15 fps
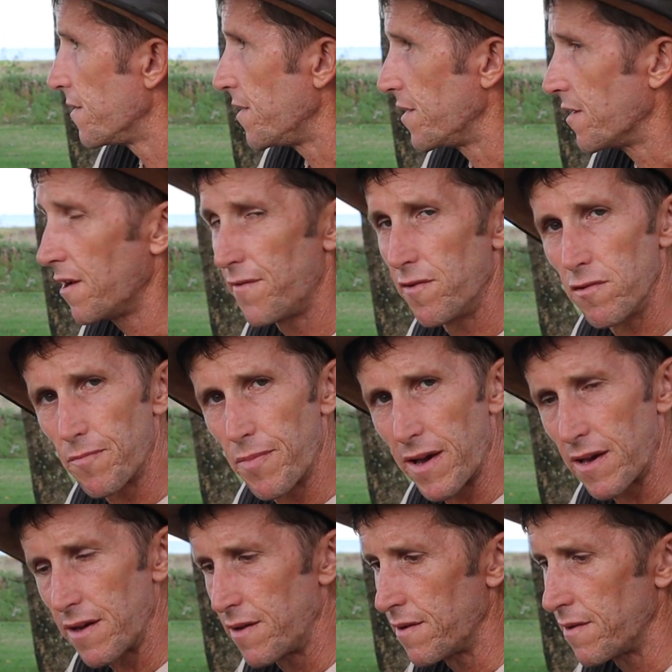You know, if you look
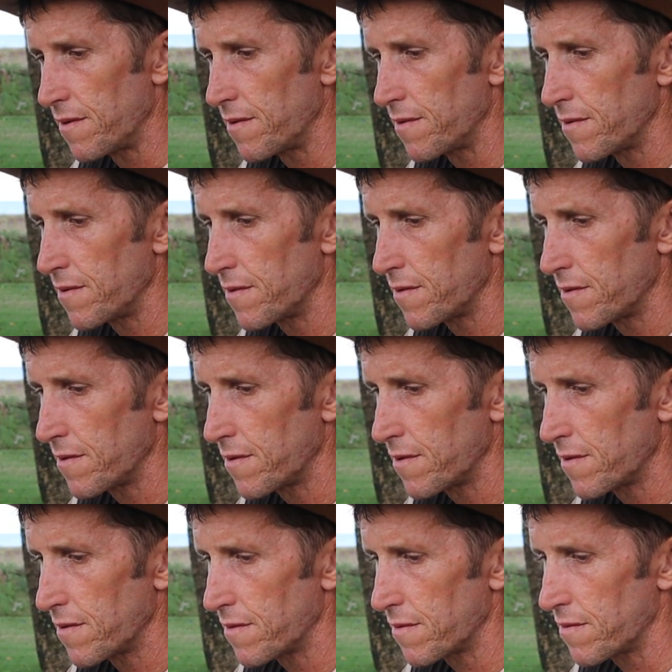back in
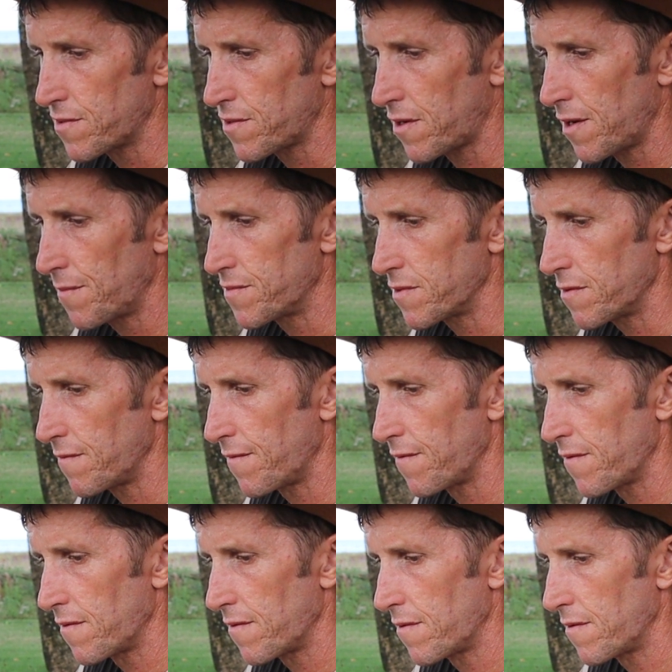the times of
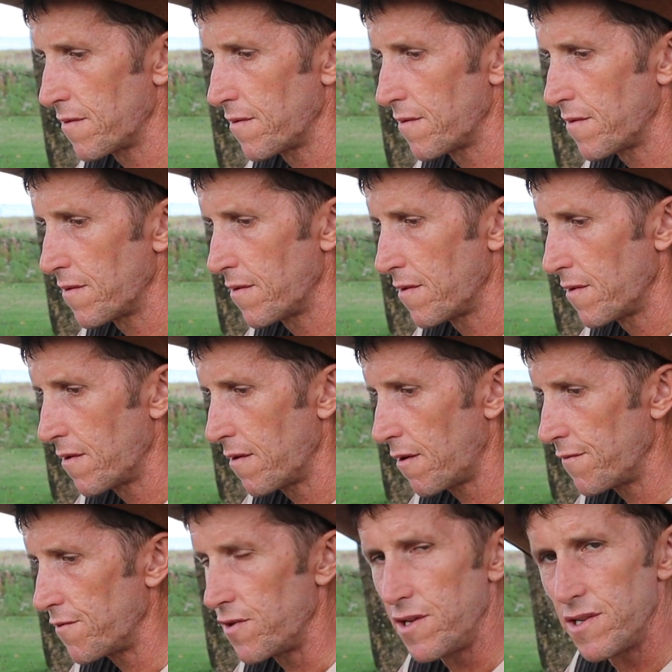
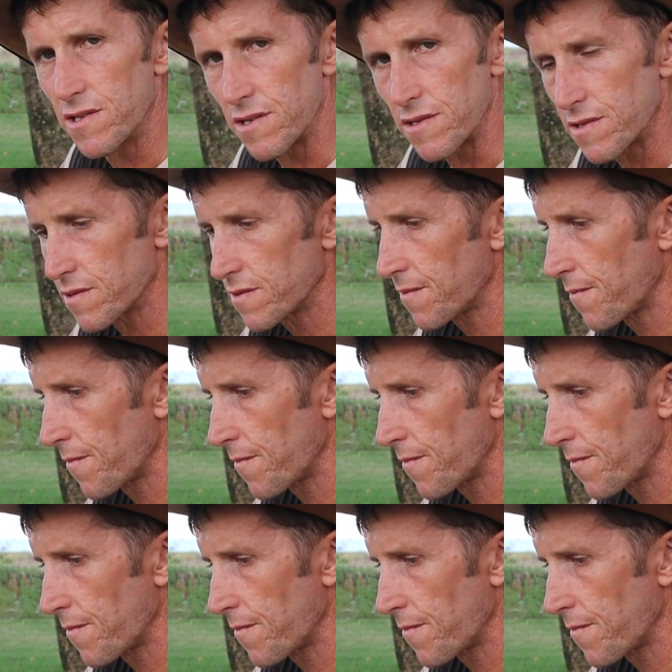Jesus,